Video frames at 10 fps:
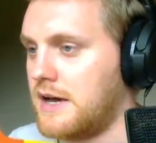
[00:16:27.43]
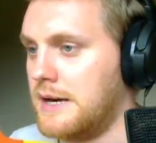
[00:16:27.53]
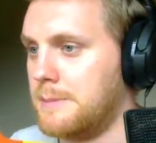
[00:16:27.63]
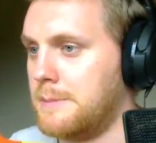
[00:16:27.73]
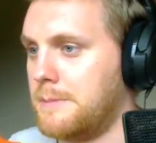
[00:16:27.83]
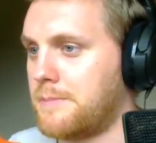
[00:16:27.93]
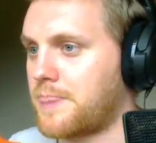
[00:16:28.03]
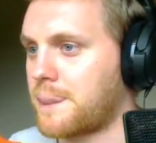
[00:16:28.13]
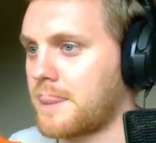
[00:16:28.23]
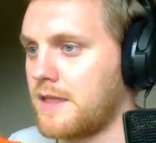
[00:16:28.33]

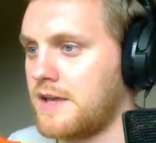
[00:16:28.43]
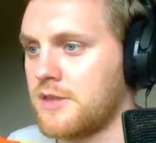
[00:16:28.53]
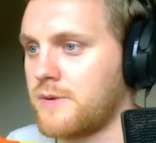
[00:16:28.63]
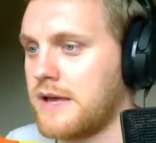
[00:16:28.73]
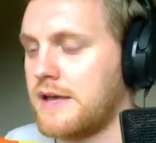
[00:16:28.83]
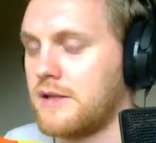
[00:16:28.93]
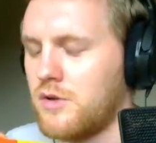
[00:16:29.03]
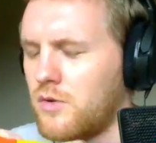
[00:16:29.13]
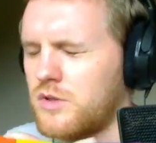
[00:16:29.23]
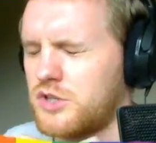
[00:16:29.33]
Either way,
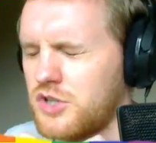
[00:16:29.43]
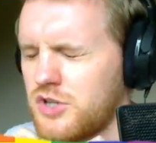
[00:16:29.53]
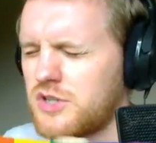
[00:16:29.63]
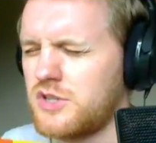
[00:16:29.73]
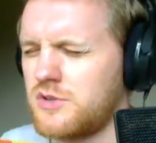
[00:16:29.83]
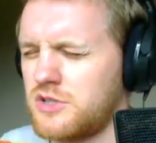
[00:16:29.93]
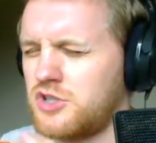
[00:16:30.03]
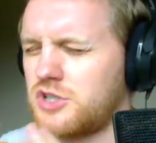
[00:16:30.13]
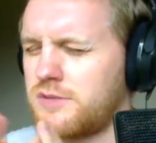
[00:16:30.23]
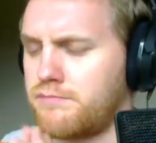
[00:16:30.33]
just
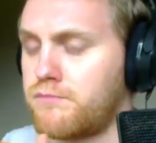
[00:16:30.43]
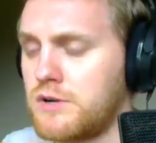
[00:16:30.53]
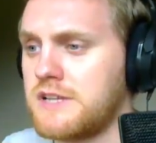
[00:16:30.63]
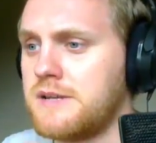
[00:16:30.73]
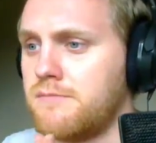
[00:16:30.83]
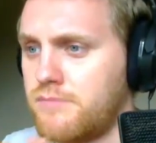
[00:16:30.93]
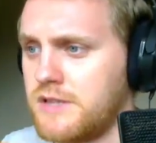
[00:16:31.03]
a brilliant,